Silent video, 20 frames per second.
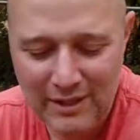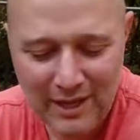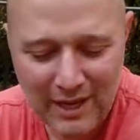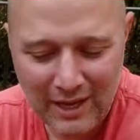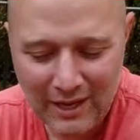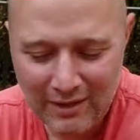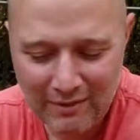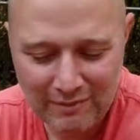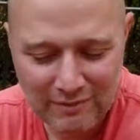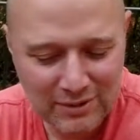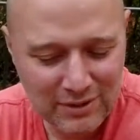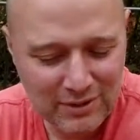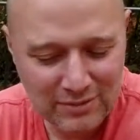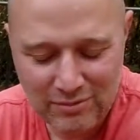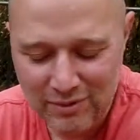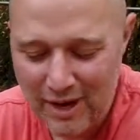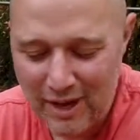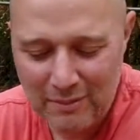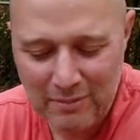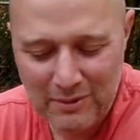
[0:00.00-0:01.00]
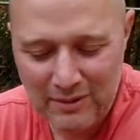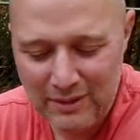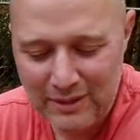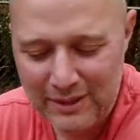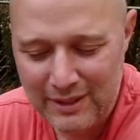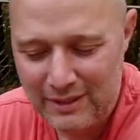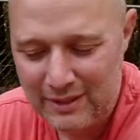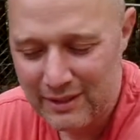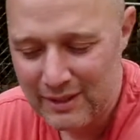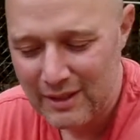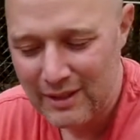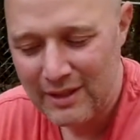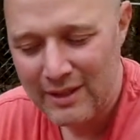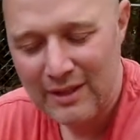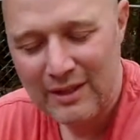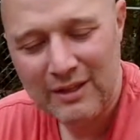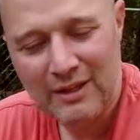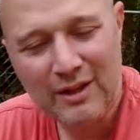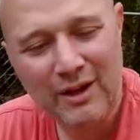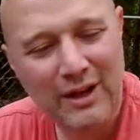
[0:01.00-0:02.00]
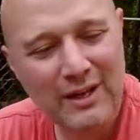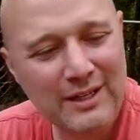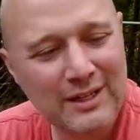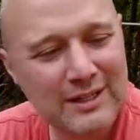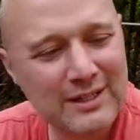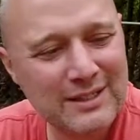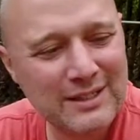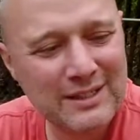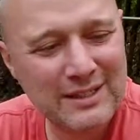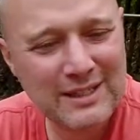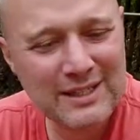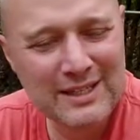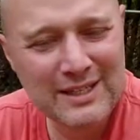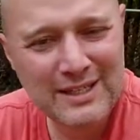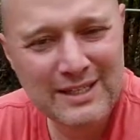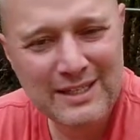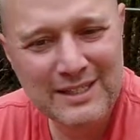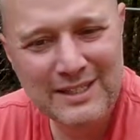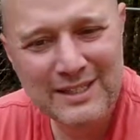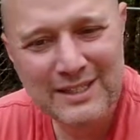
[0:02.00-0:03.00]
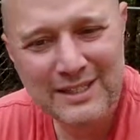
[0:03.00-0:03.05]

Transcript: I have just rapidly gotten into this.